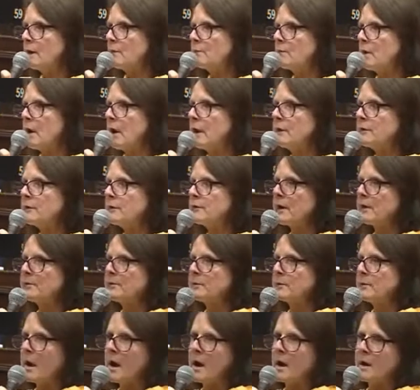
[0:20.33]
I rise
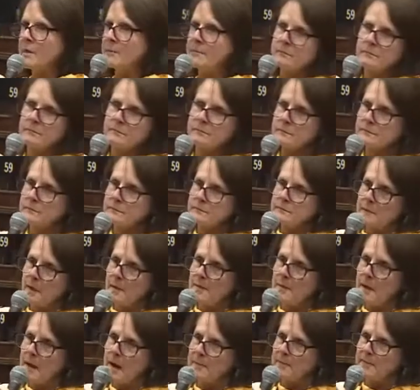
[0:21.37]
as a mom,
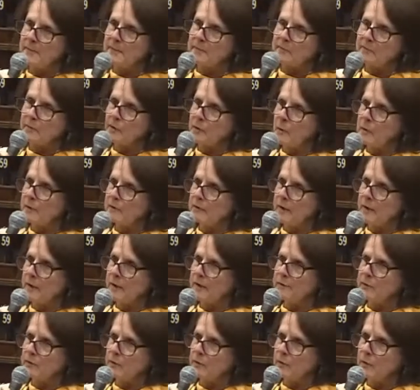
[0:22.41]
a mom of a
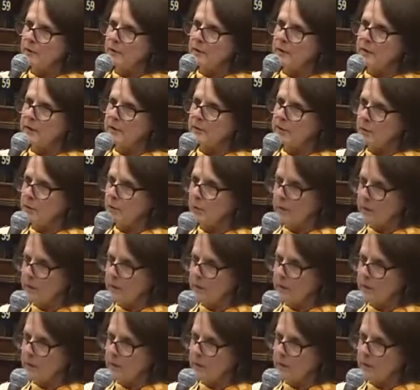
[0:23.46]
25 year old and a